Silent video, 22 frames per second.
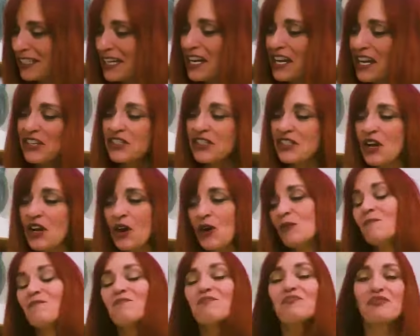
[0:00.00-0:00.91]
So,
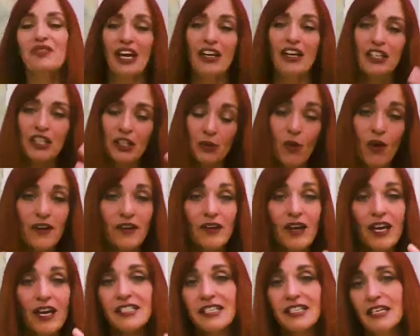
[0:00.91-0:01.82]
you want to
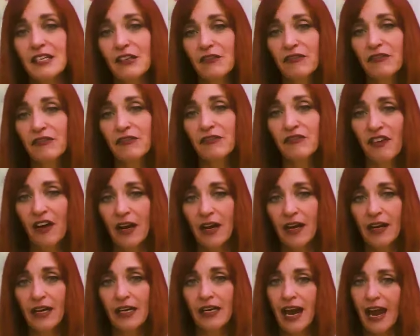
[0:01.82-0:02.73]

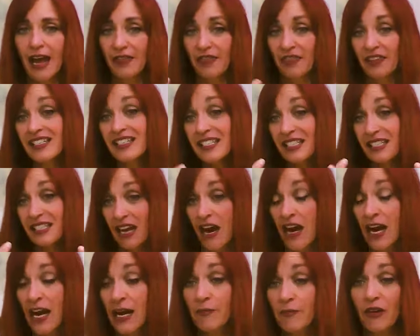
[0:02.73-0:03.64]
identify at this
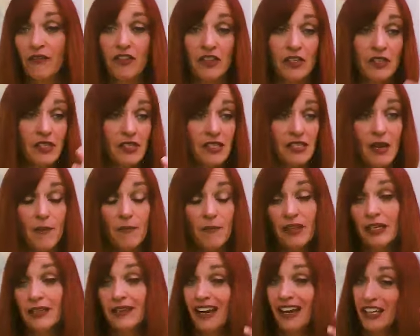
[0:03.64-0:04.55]
time if this is
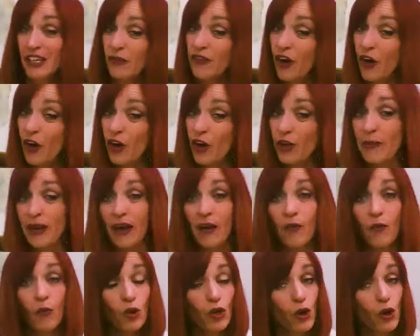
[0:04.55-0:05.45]
something that you've heard about
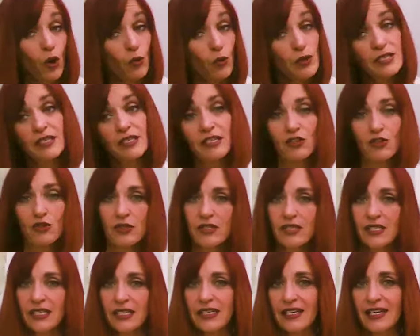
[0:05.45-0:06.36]
and we're always
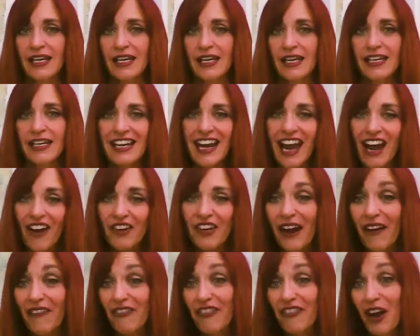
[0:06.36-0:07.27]
interested in. And now you
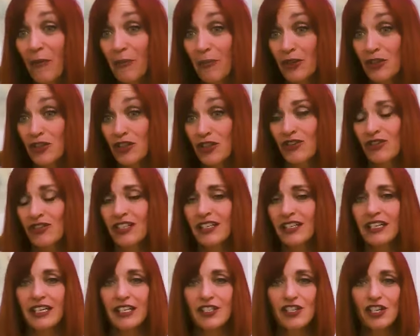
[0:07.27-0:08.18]
have an
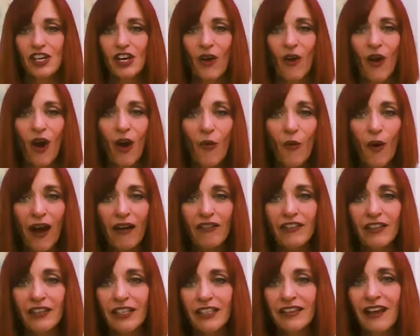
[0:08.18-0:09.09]
opportunity to go, oh, wow,
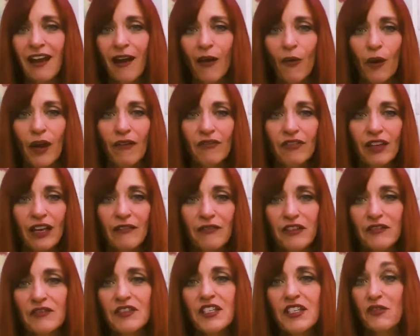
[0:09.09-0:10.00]
look at that. We have like
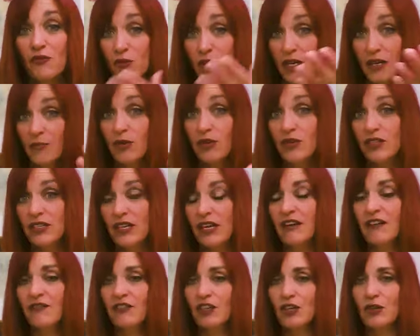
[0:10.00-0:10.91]
53%
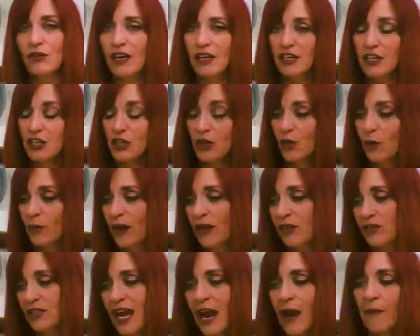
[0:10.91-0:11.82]
of you that knew
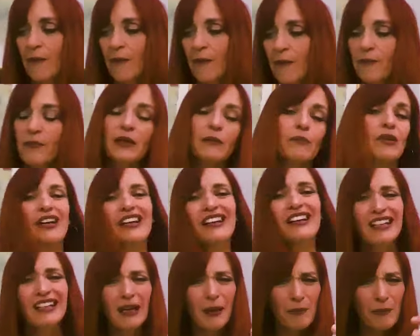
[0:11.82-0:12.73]
about tapping, but
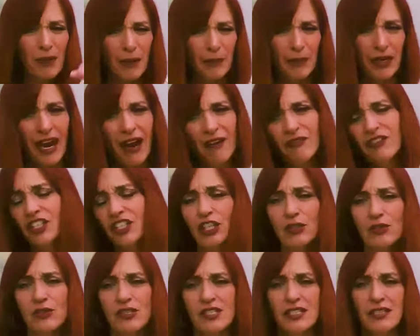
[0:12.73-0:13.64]
maybe haven't
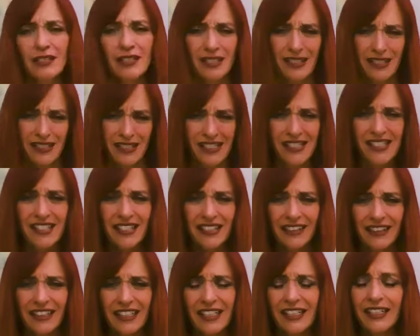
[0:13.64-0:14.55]
used it
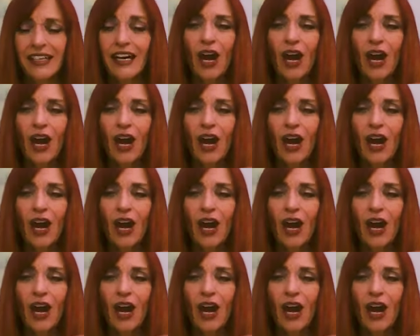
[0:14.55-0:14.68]
consistently.